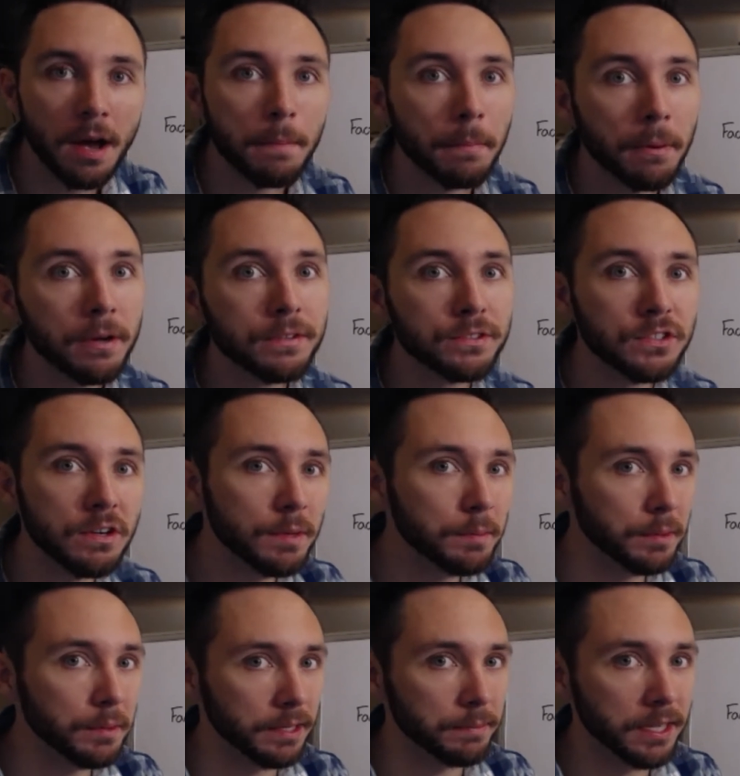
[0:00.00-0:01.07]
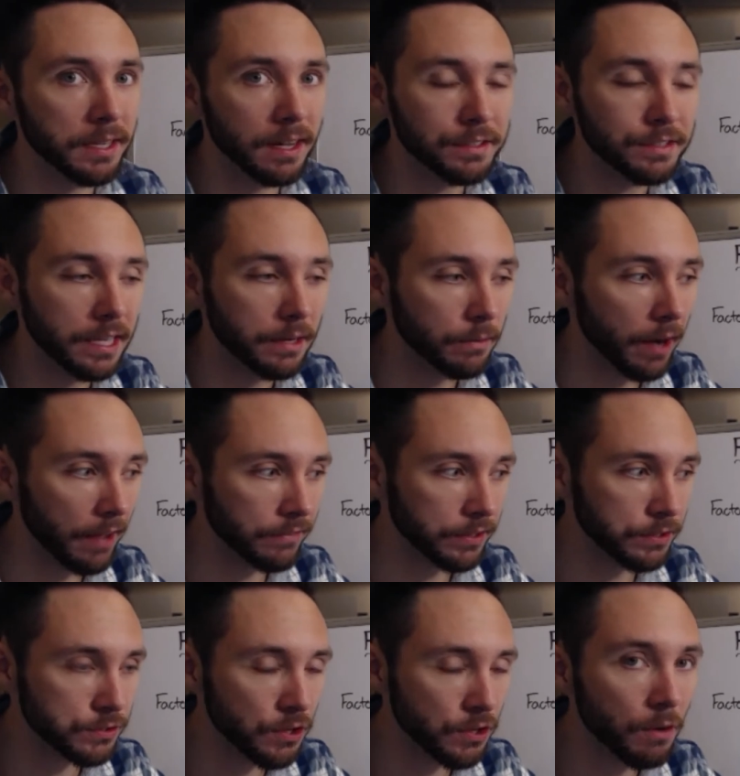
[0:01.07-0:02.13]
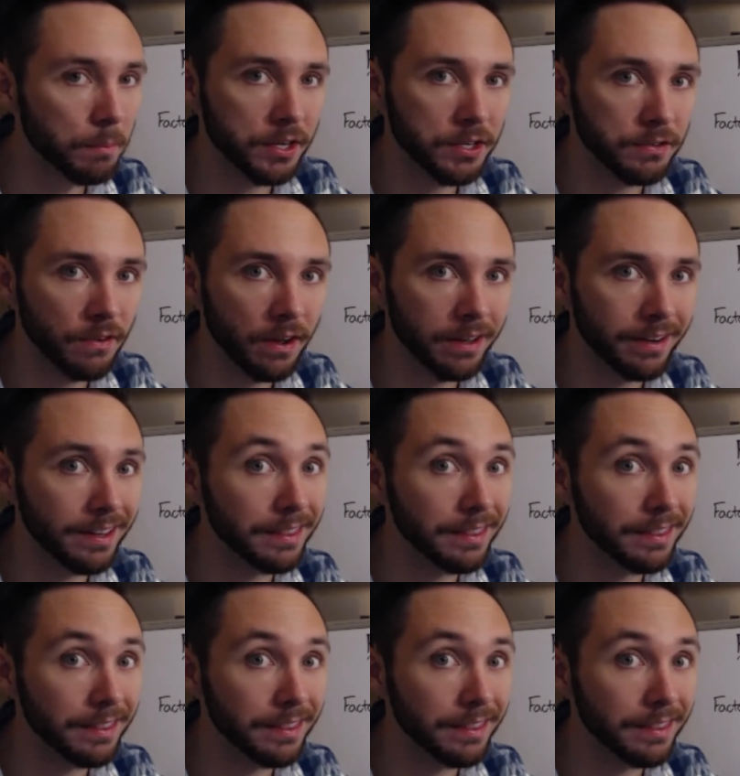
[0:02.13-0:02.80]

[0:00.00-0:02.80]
presumably because they were having so much fun